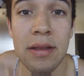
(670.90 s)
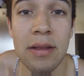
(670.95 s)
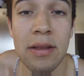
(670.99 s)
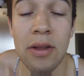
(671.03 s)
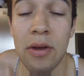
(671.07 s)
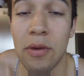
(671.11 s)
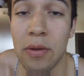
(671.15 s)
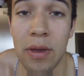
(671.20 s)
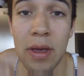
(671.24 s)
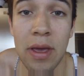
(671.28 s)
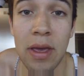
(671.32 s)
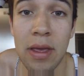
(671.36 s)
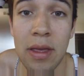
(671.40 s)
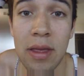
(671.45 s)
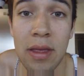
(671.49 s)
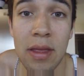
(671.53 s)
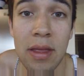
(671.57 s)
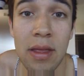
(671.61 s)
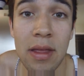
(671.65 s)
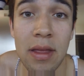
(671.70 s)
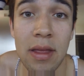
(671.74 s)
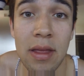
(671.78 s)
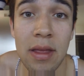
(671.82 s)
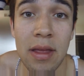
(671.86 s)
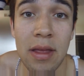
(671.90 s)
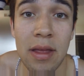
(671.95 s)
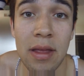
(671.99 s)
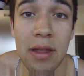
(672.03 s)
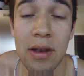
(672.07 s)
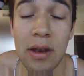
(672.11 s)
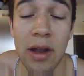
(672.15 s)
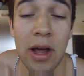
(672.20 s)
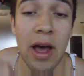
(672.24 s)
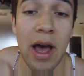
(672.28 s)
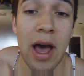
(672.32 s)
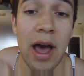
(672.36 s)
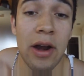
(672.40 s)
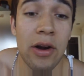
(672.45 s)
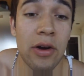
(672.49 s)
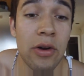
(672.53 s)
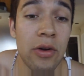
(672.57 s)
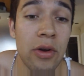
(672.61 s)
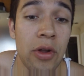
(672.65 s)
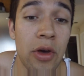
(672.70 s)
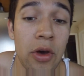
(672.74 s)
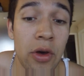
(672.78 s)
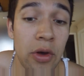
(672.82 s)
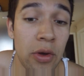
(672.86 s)
Okay? Now, I
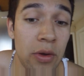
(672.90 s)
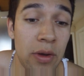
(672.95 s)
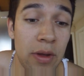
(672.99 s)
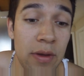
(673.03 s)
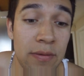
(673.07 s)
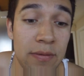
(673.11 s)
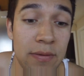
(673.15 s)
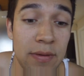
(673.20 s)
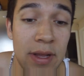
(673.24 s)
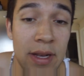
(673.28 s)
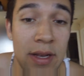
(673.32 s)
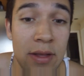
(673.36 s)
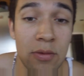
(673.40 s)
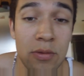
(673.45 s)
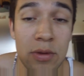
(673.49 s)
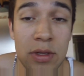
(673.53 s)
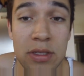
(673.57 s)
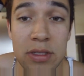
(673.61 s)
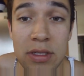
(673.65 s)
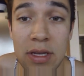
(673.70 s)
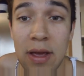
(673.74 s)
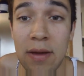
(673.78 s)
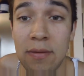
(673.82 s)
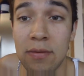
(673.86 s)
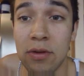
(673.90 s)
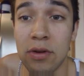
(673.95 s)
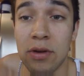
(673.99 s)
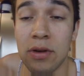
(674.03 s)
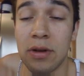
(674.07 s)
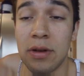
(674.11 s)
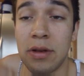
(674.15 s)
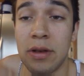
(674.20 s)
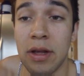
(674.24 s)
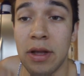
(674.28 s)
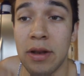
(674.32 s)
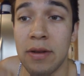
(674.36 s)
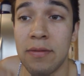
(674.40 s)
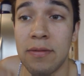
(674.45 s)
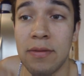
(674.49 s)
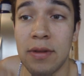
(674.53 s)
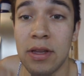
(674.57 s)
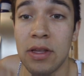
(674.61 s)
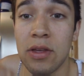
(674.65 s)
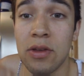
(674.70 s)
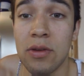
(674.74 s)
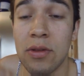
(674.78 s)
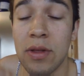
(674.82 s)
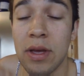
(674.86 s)
don't know if anyone's ever done a
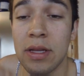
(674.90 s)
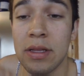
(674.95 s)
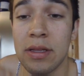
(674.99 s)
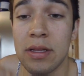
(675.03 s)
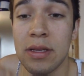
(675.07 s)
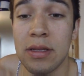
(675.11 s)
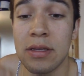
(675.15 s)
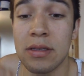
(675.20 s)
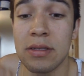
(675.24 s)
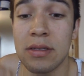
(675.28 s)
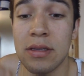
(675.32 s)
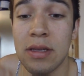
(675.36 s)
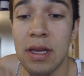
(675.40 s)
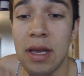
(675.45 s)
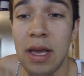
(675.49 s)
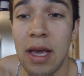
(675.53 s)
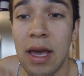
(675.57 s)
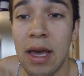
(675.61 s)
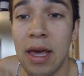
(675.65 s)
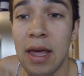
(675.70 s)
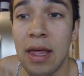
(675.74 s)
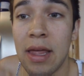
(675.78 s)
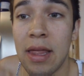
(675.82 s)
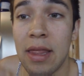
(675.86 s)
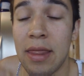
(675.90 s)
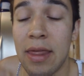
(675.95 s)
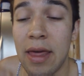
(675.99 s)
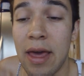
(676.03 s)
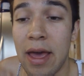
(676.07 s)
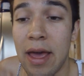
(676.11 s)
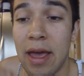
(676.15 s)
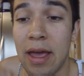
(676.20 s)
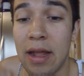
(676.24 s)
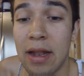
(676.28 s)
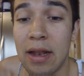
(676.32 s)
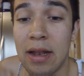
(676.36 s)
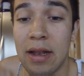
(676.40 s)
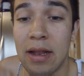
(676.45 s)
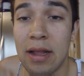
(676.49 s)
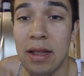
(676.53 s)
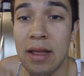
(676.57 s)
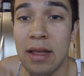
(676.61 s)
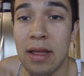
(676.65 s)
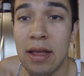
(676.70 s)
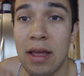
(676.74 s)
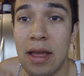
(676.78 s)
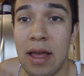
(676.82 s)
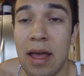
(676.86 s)
video like this that
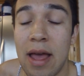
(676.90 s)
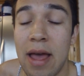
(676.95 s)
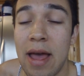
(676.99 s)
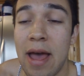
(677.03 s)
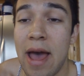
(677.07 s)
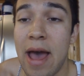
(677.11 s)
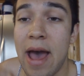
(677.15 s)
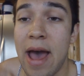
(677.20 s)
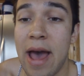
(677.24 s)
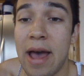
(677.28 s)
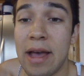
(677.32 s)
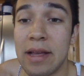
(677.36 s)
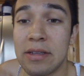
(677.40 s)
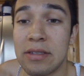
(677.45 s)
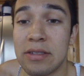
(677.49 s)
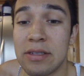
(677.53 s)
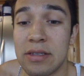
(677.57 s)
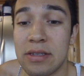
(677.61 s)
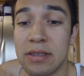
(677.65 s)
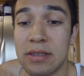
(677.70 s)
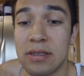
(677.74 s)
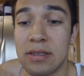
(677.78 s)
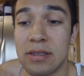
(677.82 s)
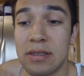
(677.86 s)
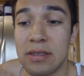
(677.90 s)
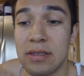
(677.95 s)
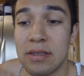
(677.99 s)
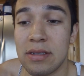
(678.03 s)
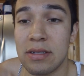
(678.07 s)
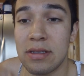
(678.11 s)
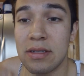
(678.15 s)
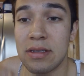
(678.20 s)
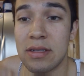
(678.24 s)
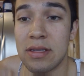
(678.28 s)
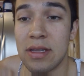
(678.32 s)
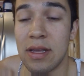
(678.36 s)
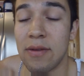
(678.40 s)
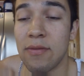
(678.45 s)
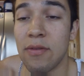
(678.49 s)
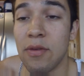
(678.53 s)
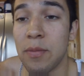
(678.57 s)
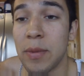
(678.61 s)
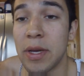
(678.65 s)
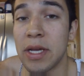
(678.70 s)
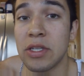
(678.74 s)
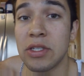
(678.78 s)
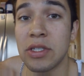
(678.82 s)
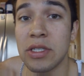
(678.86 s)
has the
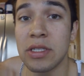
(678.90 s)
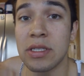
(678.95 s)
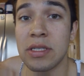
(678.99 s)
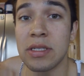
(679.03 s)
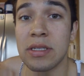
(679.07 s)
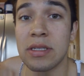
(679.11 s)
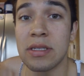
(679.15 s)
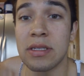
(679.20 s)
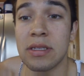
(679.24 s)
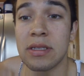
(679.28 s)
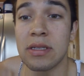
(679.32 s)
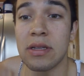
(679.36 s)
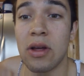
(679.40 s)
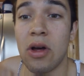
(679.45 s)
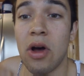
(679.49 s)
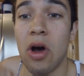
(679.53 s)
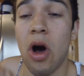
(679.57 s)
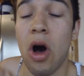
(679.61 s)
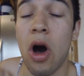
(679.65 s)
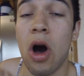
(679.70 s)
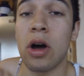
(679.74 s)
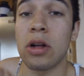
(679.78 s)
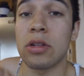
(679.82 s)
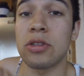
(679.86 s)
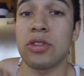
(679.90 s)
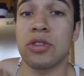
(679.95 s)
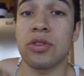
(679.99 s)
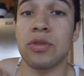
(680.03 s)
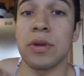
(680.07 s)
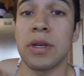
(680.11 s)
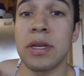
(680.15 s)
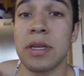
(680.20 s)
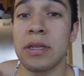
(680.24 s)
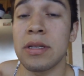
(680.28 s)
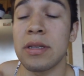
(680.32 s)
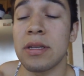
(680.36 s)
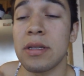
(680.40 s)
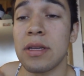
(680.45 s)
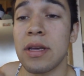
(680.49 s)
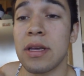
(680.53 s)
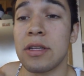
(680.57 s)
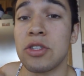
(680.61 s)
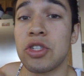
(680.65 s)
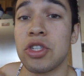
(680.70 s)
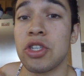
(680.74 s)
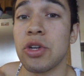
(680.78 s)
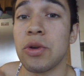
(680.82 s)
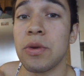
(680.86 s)
information on screen
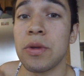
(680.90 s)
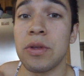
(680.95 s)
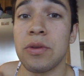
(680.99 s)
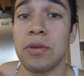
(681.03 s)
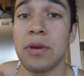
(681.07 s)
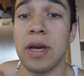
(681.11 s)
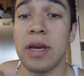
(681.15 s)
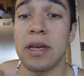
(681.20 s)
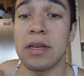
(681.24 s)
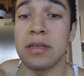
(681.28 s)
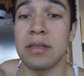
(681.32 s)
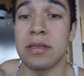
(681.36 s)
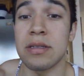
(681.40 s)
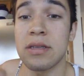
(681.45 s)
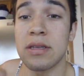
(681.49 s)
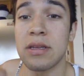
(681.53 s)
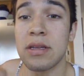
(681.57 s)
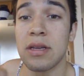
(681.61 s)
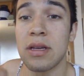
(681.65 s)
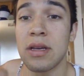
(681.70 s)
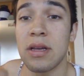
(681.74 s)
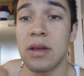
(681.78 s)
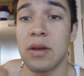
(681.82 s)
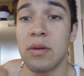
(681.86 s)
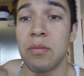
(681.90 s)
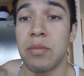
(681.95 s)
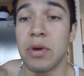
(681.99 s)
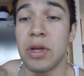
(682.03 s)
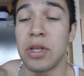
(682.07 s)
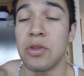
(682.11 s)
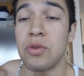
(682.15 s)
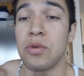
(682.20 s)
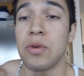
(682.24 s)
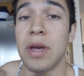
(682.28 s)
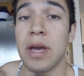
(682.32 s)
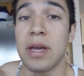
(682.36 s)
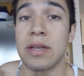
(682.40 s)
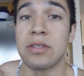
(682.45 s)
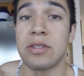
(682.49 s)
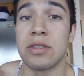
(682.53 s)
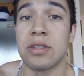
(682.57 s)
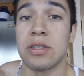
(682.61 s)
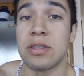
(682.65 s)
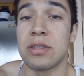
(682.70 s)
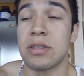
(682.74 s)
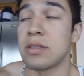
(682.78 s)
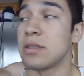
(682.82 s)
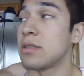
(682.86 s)
and showing you guys, but you guys
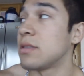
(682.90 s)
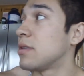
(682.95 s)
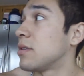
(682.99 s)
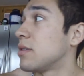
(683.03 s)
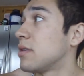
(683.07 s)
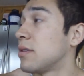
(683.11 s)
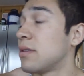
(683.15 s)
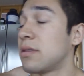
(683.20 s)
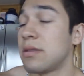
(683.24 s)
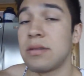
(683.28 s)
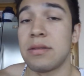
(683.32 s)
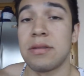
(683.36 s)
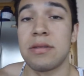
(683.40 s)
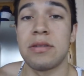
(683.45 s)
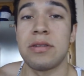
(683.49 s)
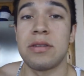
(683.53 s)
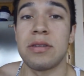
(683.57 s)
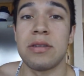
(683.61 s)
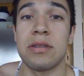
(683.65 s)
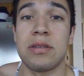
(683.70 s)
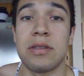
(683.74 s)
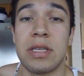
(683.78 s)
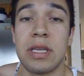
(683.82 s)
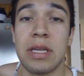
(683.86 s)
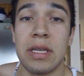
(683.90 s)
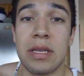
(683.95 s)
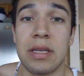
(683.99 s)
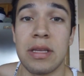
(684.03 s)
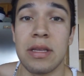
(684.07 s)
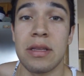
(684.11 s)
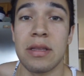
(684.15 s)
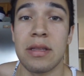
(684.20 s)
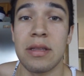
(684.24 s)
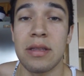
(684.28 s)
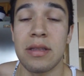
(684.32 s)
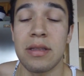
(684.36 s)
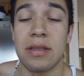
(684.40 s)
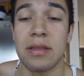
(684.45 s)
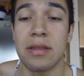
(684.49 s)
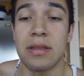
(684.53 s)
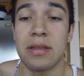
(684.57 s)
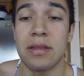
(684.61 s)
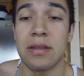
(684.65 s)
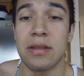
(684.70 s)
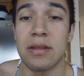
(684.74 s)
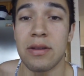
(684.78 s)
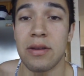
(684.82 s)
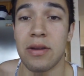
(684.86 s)
just seen it.
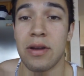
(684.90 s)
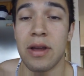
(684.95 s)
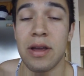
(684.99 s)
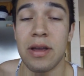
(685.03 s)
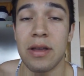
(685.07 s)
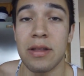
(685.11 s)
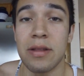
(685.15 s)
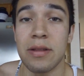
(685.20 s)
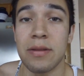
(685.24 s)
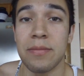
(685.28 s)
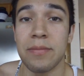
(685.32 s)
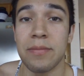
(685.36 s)
Alright?